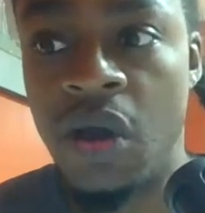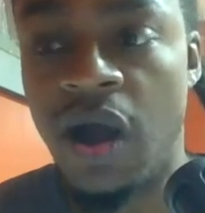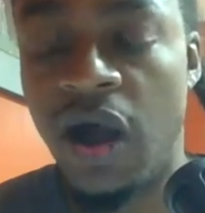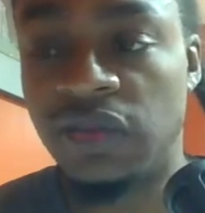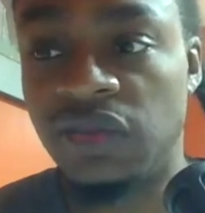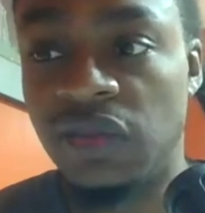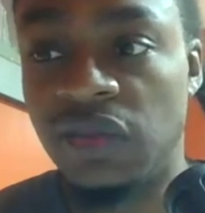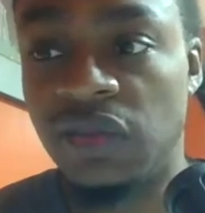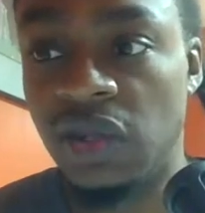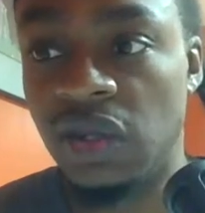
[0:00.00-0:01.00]
I
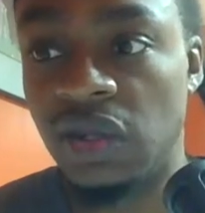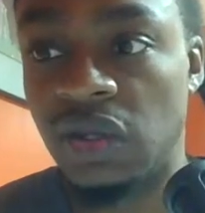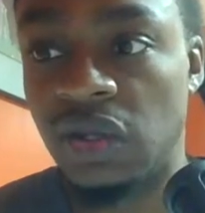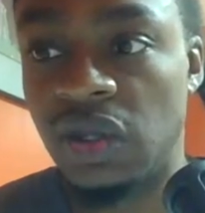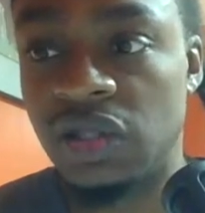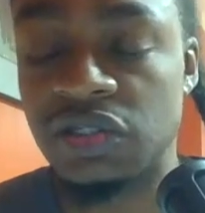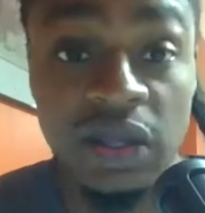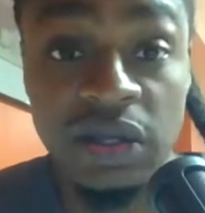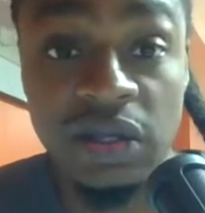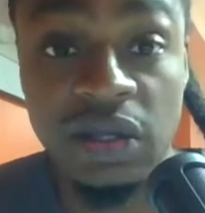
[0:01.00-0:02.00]
think it's a
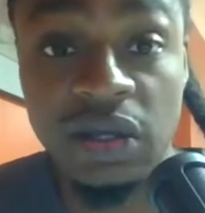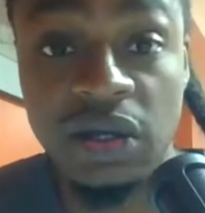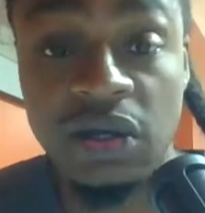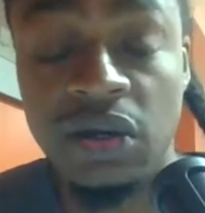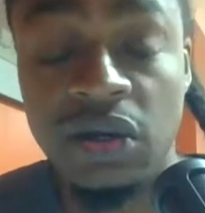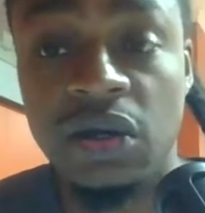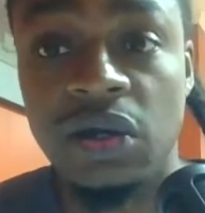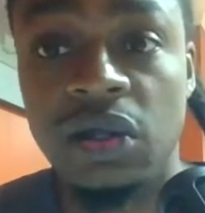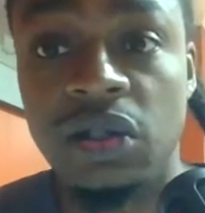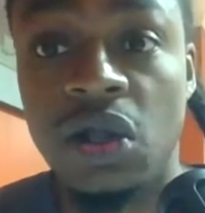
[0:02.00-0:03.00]
small step
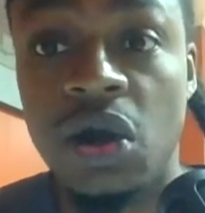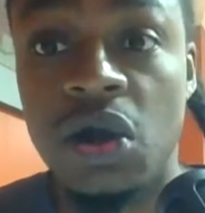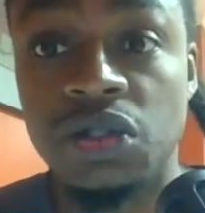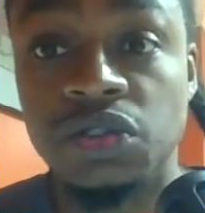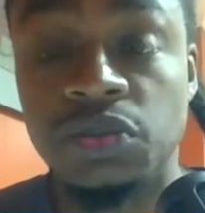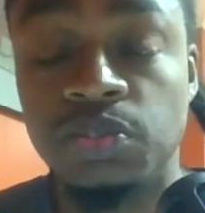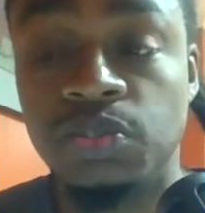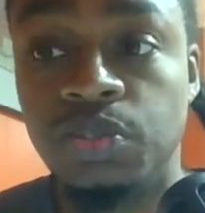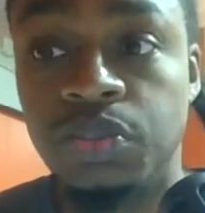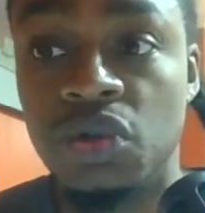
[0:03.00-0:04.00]
in gaining a
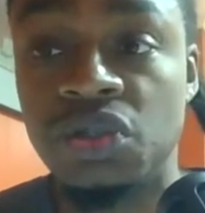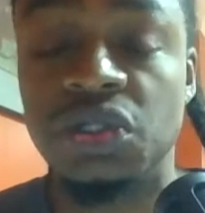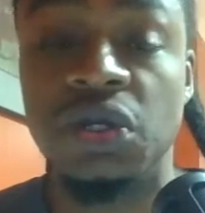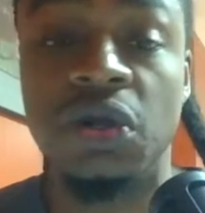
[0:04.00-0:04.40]
large